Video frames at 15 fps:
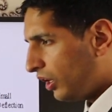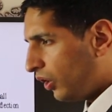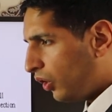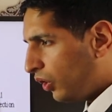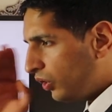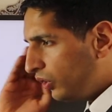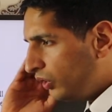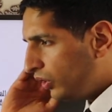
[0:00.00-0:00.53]

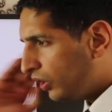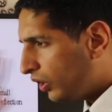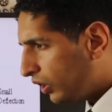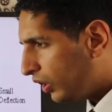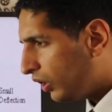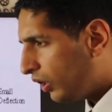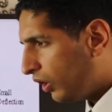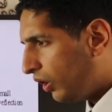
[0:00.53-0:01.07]
on
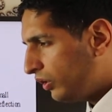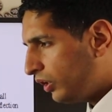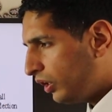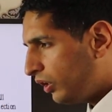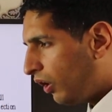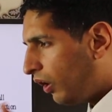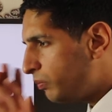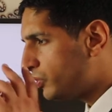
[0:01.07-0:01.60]
an
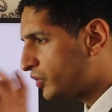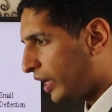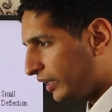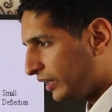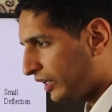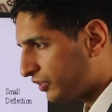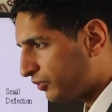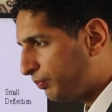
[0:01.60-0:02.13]
object
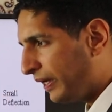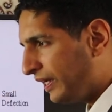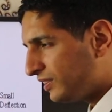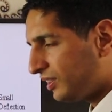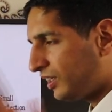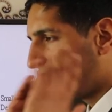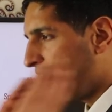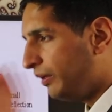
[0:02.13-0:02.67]
that's
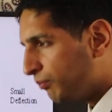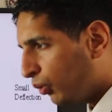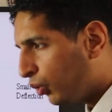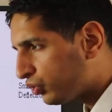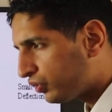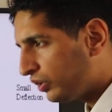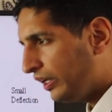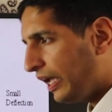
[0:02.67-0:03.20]
basically
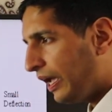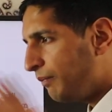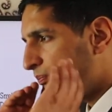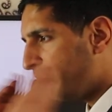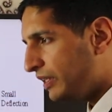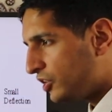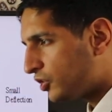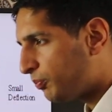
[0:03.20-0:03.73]
mostly
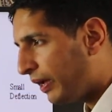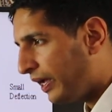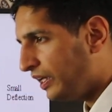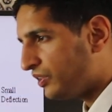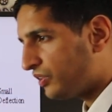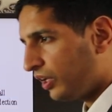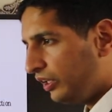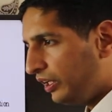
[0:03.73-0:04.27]
empty
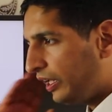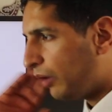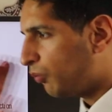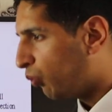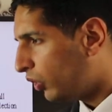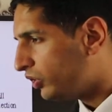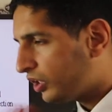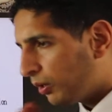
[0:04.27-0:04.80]
space and you get
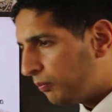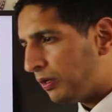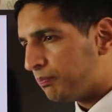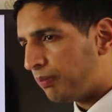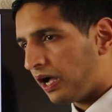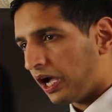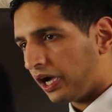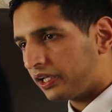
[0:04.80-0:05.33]
one coming
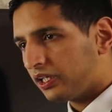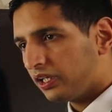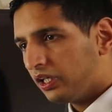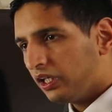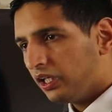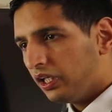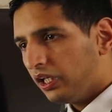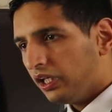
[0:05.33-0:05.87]
back,
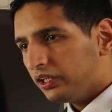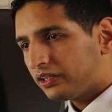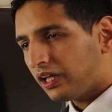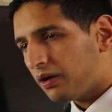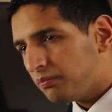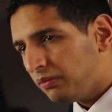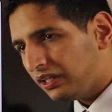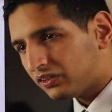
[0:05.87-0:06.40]

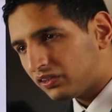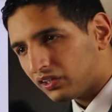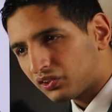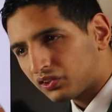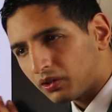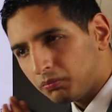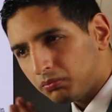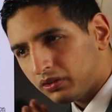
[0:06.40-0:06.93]
that means there's
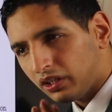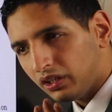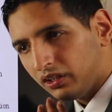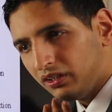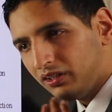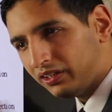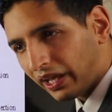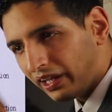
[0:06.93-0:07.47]
something
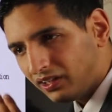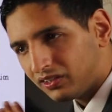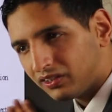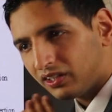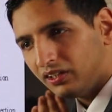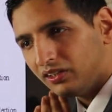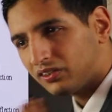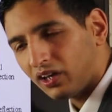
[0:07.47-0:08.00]
dense
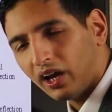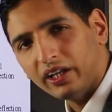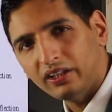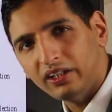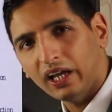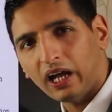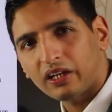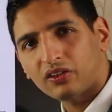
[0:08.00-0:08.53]
inside
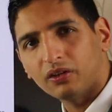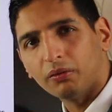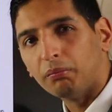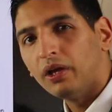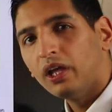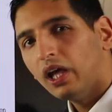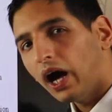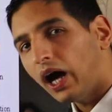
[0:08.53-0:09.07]
the atom,
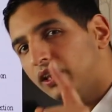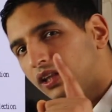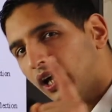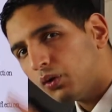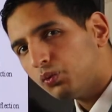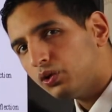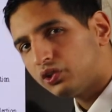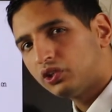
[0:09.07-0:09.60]
and
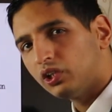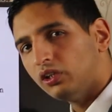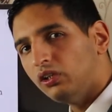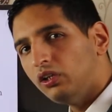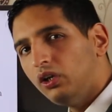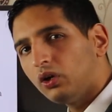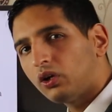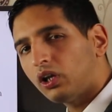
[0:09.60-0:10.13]
that was the
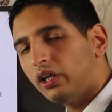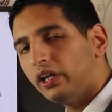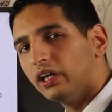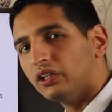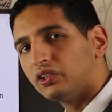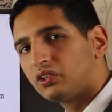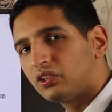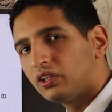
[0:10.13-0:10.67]

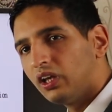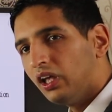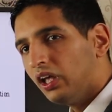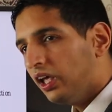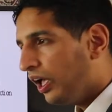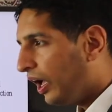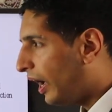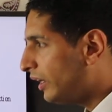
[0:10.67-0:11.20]
nucleus.
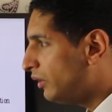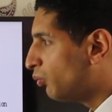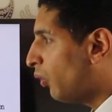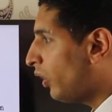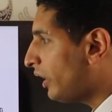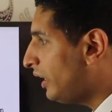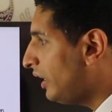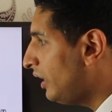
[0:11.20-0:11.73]
And
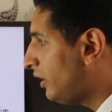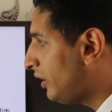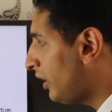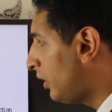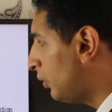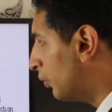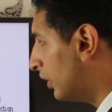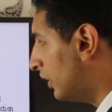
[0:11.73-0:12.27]
what he
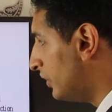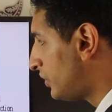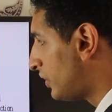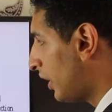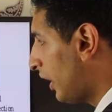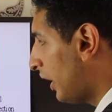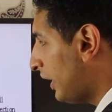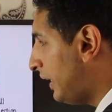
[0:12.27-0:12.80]
did
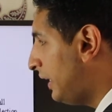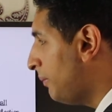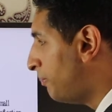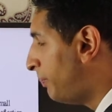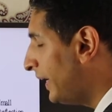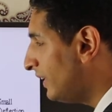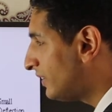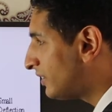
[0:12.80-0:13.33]
was he
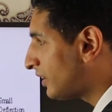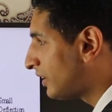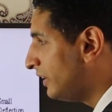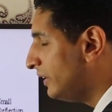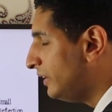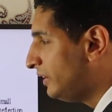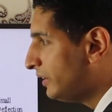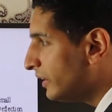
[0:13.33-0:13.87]

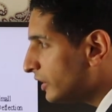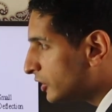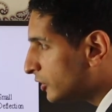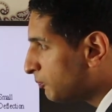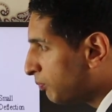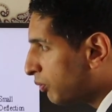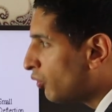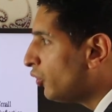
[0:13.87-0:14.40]
basically
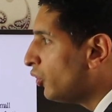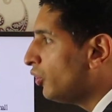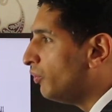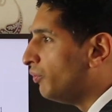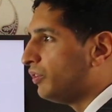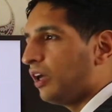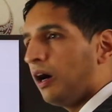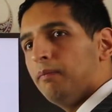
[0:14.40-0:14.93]

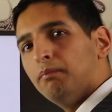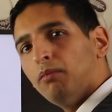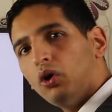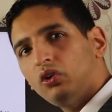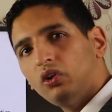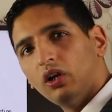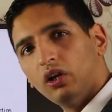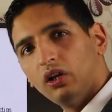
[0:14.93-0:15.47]
disproved that
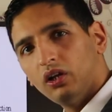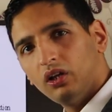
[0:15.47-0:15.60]
model